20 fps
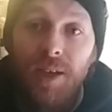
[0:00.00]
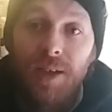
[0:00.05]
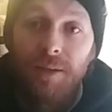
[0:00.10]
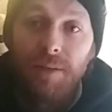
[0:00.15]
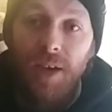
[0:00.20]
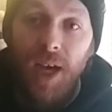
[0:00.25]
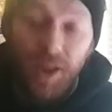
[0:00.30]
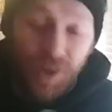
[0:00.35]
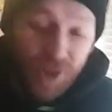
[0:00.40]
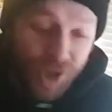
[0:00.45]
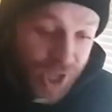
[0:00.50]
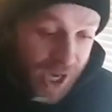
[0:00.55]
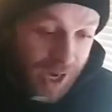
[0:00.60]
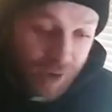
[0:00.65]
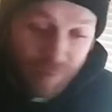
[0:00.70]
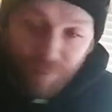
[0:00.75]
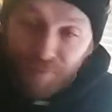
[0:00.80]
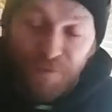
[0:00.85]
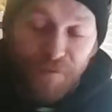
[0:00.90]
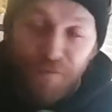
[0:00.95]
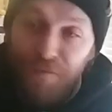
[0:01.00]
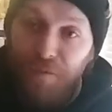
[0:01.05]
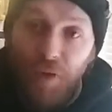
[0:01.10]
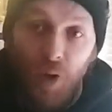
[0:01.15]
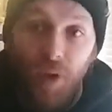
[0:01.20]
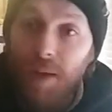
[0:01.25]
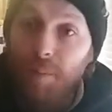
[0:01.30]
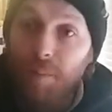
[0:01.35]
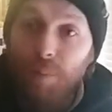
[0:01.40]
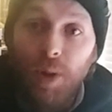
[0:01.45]
They're just the same as
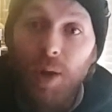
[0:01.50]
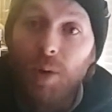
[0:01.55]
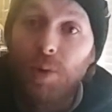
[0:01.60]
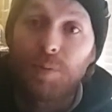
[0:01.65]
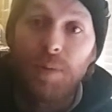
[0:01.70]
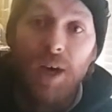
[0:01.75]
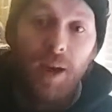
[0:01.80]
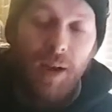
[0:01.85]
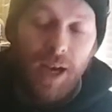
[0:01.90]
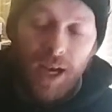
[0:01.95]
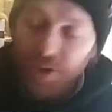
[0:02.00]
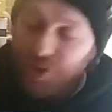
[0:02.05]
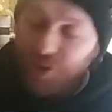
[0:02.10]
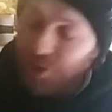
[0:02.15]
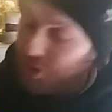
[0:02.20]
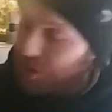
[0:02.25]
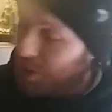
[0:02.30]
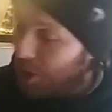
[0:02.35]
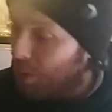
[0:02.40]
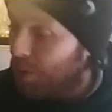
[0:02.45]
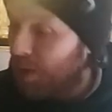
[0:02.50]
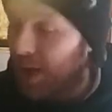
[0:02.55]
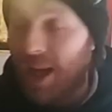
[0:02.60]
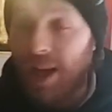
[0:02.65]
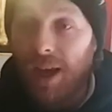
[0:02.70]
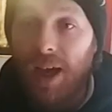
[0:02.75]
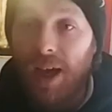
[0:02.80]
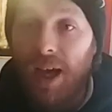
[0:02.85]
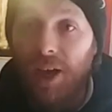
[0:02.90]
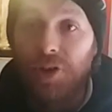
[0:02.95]
everybody else.
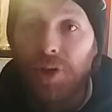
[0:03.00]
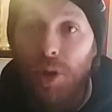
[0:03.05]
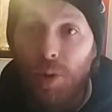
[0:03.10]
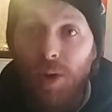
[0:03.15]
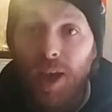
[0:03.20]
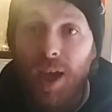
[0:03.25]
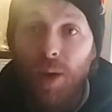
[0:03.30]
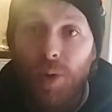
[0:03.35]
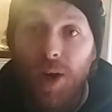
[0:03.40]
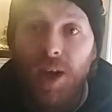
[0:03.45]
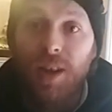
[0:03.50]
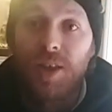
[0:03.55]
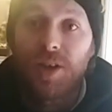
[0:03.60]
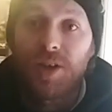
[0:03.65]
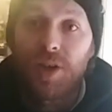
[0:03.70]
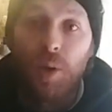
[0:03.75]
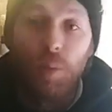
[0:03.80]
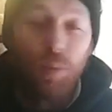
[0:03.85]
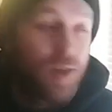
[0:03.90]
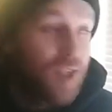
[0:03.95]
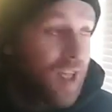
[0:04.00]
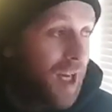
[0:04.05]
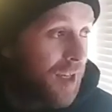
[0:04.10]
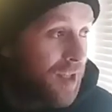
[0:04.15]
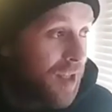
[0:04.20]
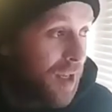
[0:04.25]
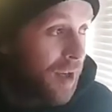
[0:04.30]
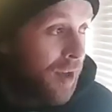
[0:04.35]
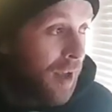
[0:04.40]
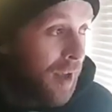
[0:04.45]
If you make a decision and it's
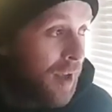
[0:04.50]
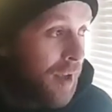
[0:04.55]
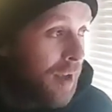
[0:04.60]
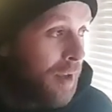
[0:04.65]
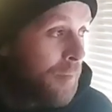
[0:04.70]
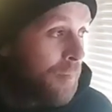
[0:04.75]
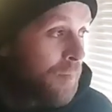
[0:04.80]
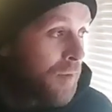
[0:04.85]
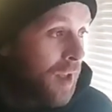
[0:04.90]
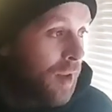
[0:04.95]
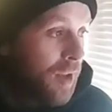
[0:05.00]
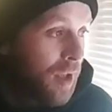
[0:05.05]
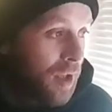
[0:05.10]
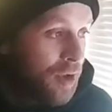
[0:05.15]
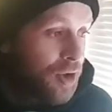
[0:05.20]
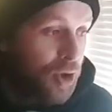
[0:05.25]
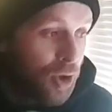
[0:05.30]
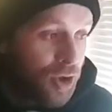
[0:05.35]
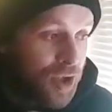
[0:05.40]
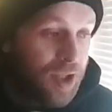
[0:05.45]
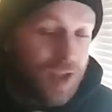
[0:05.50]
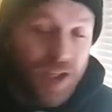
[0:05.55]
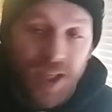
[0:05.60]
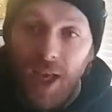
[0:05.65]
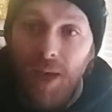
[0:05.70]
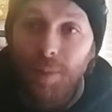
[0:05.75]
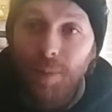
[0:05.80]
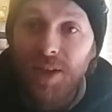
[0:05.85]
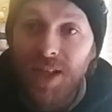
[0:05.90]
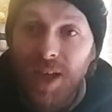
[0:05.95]
shit, you should either hold your
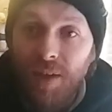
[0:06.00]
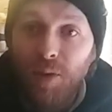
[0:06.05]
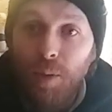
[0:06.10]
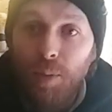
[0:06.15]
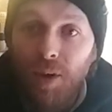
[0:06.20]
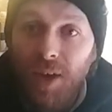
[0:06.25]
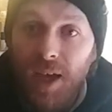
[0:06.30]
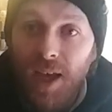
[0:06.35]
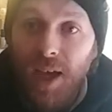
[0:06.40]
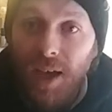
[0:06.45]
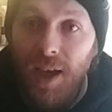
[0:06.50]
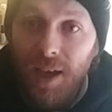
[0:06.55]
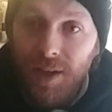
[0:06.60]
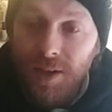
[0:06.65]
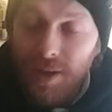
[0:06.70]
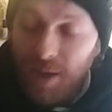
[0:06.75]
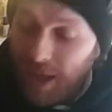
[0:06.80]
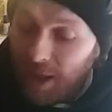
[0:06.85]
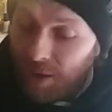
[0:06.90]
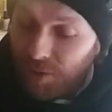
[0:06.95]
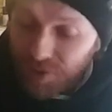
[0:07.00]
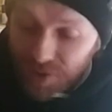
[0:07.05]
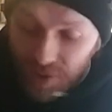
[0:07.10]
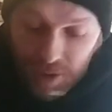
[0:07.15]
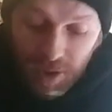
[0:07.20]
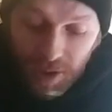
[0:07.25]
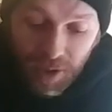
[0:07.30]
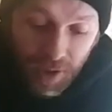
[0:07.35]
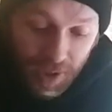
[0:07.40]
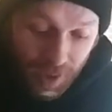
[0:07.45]
hands up or explain
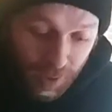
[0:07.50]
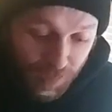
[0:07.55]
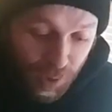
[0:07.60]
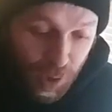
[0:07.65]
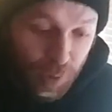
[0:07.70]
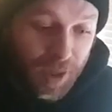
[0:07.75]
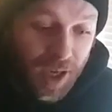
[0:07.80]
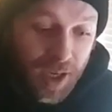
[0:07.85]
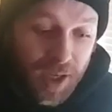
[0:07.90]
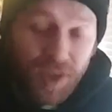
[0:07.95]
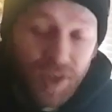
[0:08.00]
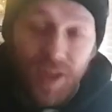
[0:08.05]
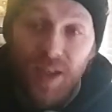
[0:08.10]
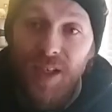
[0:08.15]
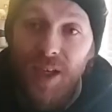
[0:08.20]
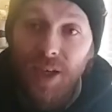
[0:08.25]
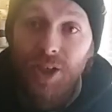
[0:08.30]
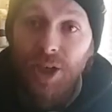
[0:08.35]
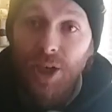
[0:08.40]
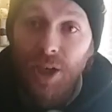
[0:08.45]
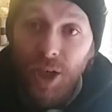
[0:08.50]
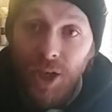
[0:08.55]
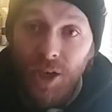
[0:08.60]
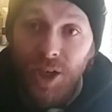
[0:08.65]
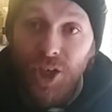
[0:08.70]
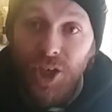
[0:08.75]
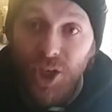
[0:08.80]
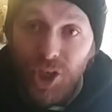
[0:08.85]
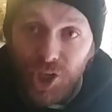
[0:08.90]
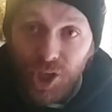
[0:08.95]
yourself. And I think referees would get a
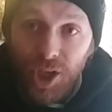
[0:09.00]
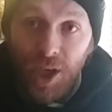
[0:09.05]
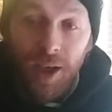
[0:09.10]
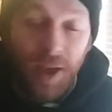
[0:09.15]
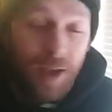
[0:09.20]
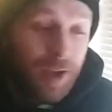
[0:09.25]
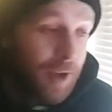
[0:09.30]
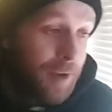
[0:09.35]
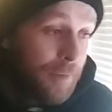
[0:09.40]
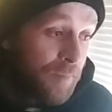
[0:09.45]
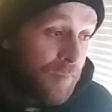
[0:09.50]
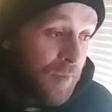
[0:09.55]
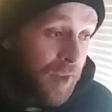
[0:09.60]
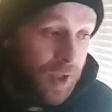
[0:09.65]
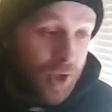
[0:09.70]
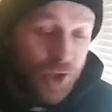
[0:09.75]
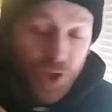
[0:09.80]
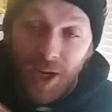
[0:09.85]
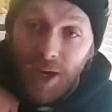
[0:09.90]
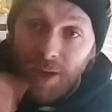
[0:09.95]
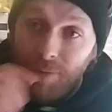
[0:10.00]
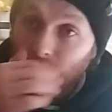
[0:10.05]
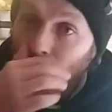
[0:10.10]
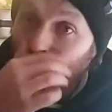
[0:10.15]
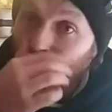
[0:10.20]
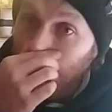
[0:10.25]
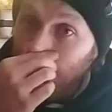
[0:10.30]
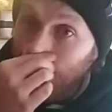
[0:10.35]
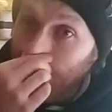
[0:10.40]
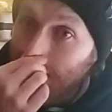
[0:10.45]
lot less shit if we heard
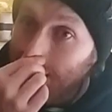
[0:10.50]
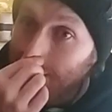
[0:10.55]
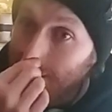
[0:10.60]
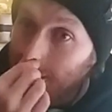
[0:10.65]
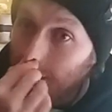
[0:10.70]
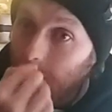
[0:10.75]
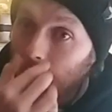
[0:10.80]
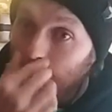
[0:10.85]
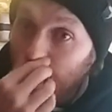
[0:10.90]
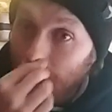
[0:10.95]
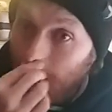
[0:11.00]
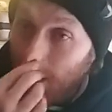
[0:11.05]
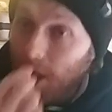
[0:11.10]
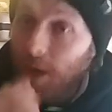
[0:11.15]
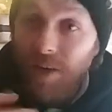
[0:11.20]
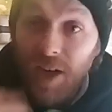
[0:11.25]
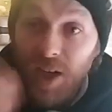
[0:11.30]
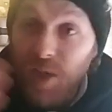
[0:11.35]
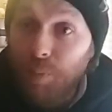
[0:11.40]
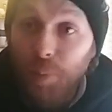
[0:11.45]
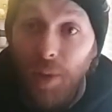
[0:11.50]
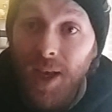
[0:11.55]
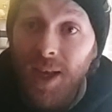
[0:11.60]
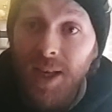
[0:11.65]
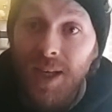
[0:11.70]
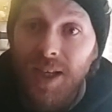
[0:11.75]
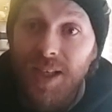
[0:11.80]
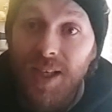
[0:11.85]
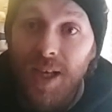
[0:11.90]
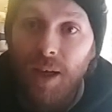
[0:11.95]
their explanations. At least you go,
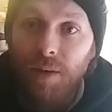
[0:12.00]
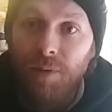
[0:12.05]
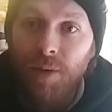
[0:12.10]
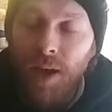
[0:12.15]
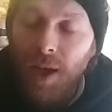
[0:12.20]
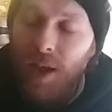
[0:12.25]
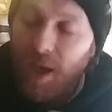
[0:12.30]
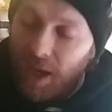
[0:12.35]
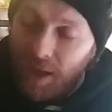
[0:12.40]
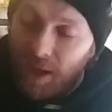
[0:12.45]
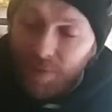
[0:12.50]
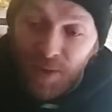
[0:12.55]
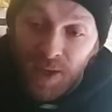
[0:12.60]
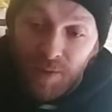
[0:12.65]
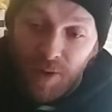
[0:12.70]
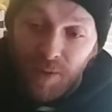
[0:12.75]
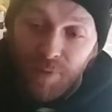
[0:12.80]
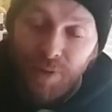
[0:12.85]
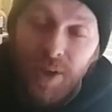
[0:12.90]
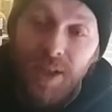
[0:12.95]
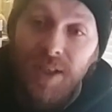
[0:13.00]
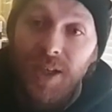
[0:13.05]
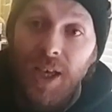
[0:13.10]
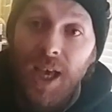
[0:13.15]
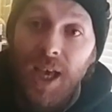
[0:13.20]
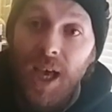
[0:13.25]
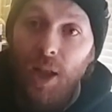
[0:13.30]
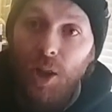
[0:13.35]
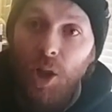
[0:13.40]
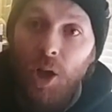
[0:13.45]
well, I can sort of see where he was coming
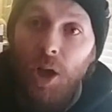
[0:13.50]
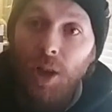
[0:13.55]
from.